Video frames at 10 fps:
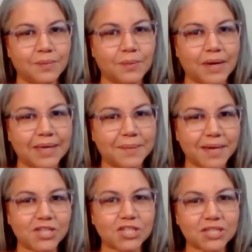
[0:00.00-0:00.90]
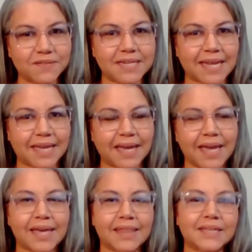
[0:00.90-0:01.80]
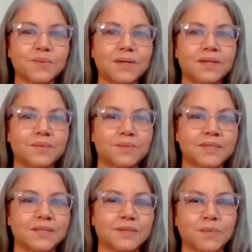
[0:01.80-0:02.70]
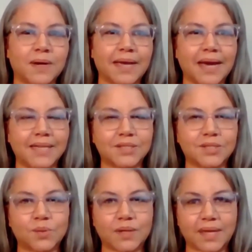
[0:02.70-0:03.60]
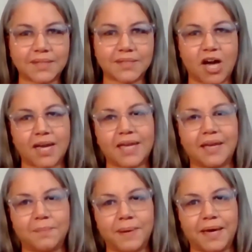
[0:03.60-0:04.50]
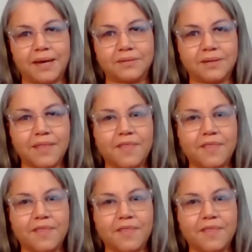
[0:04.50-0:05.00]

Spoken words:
Why am I shifting? And that's one of the reasons why I don't like talking about